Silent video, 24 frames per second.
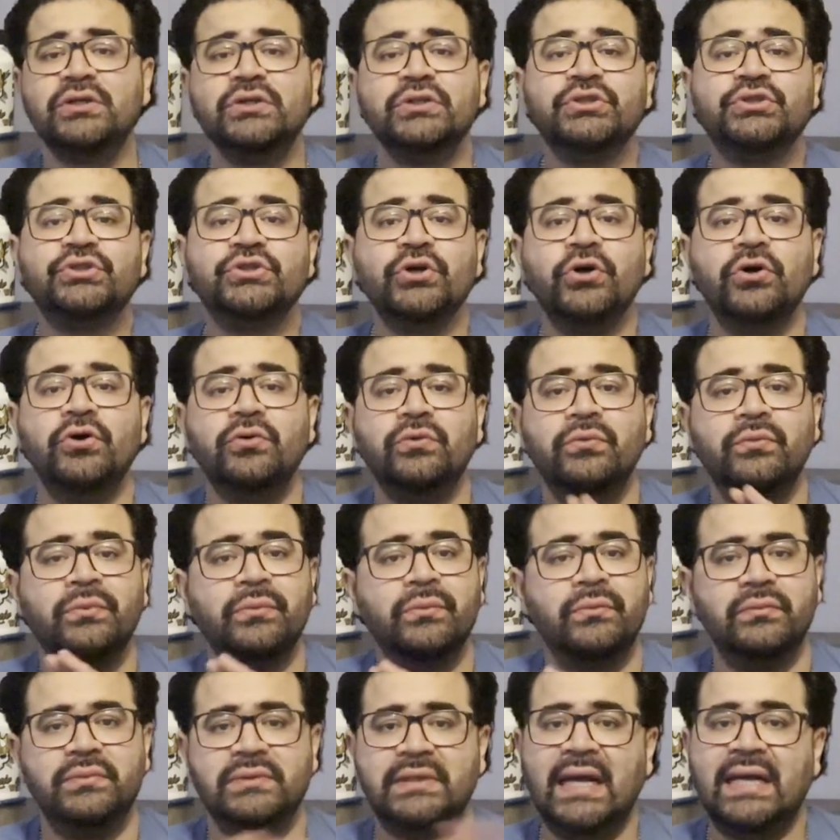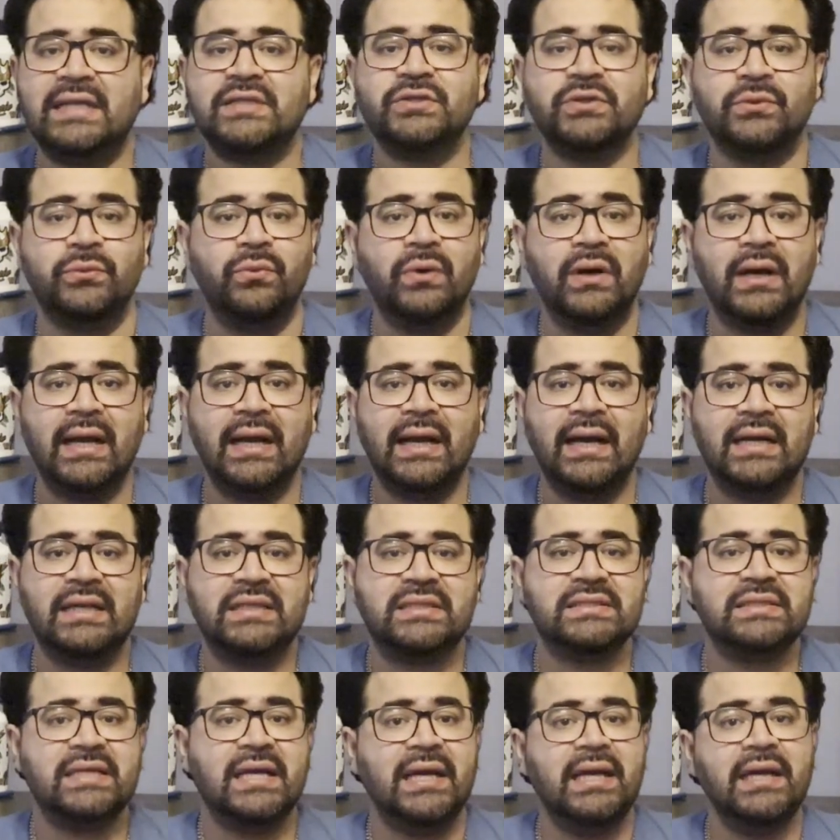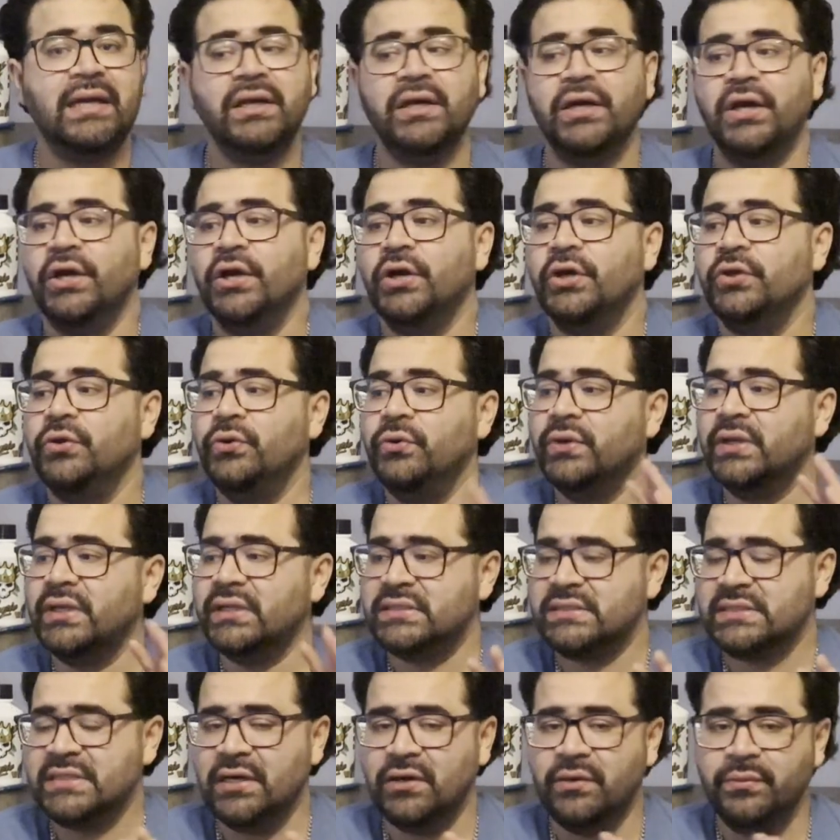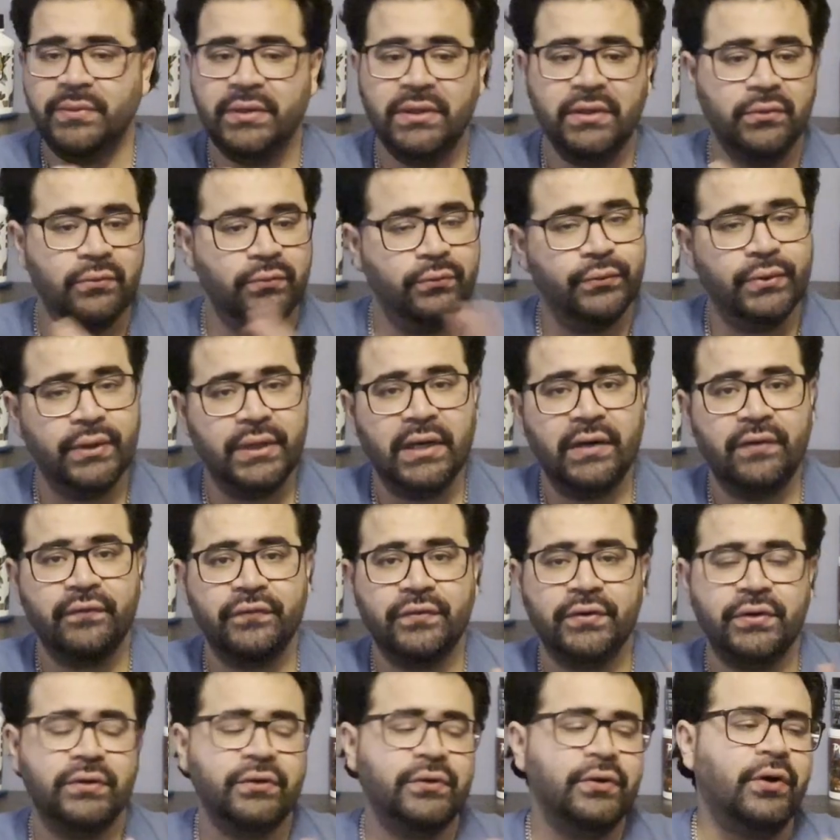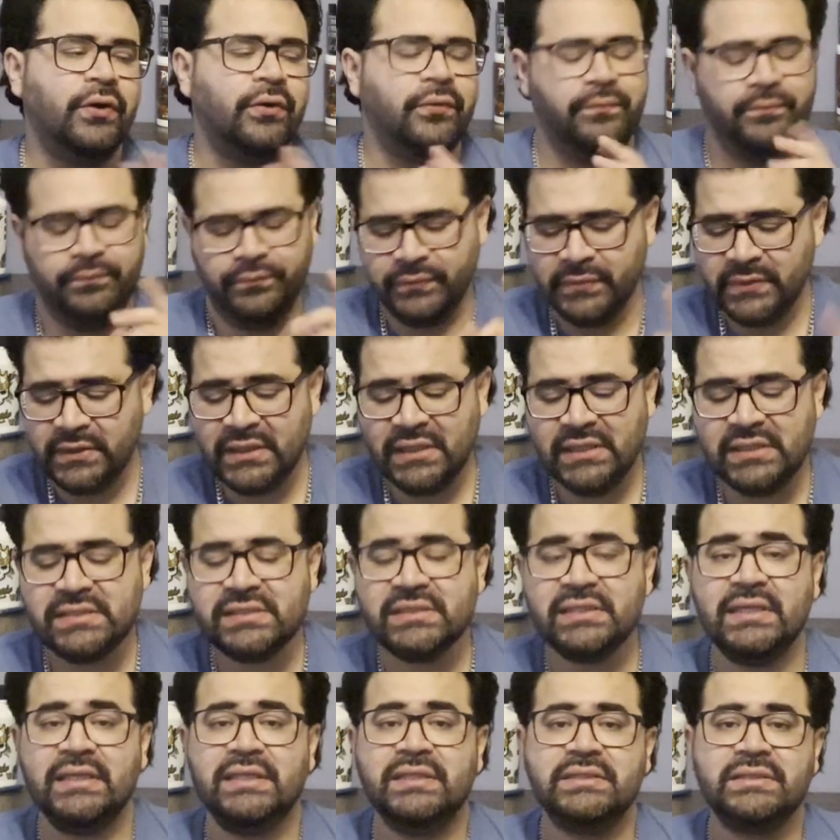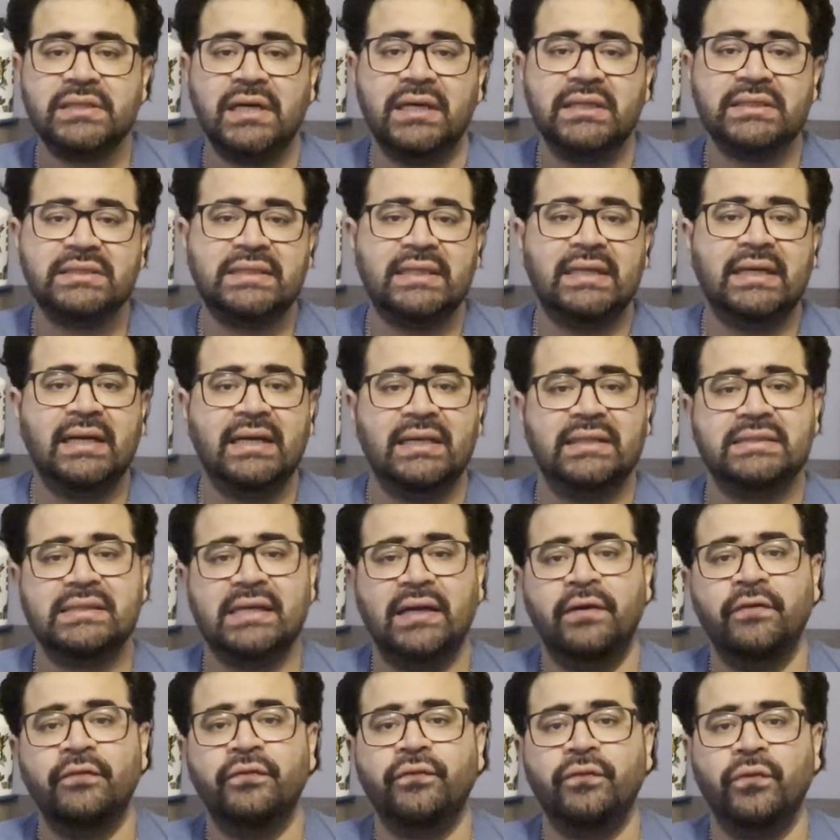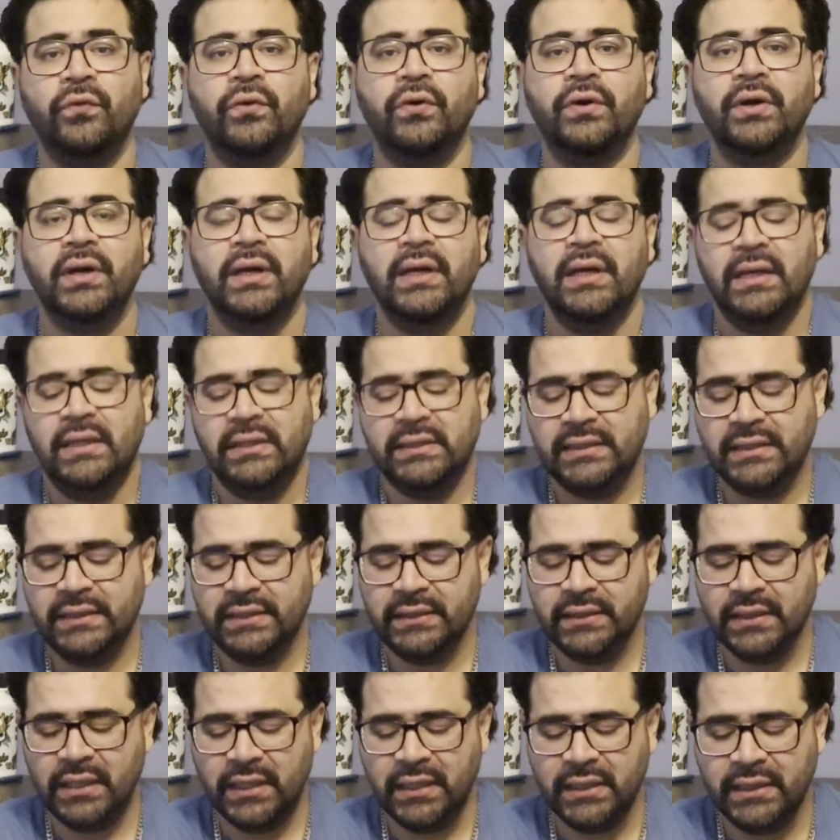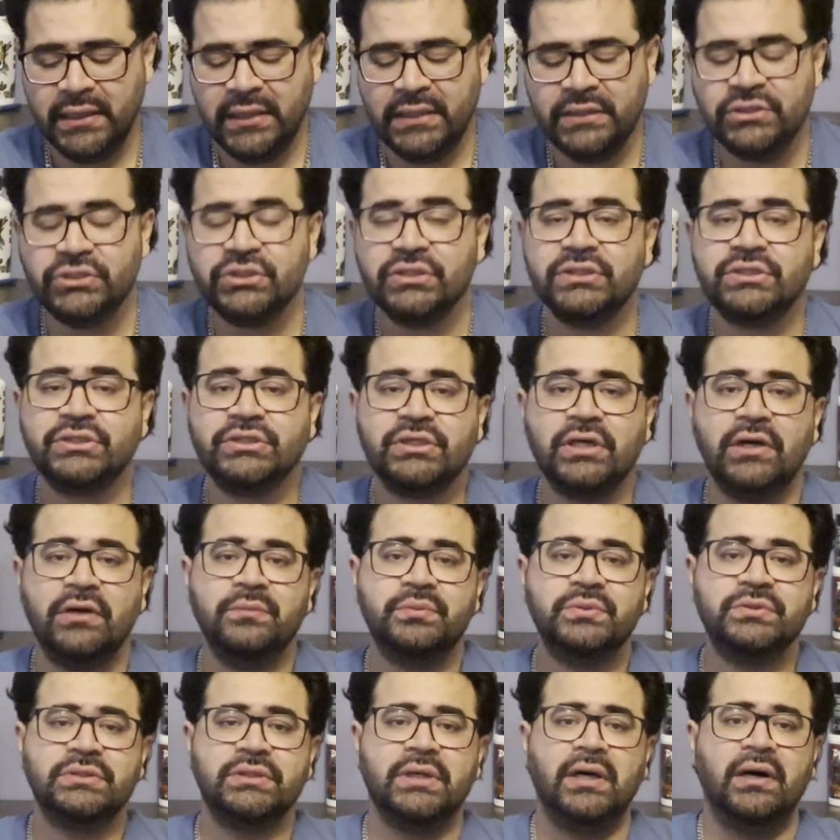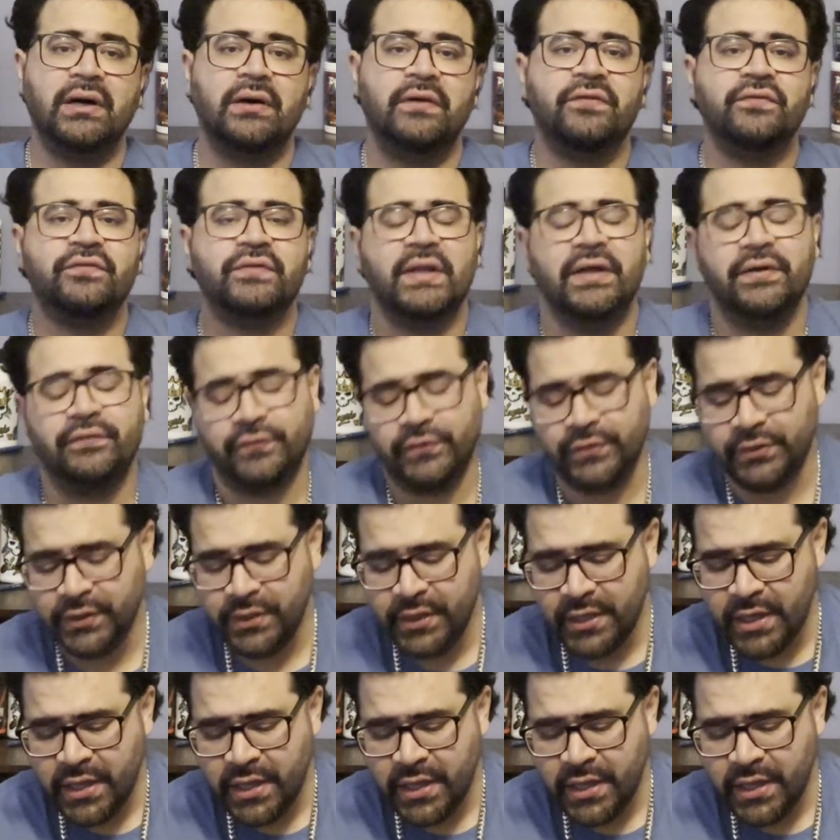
So that's what I gotta say. You can tell me whatever. No, this is a 10 out of 10 for the Ninja Subs flavor.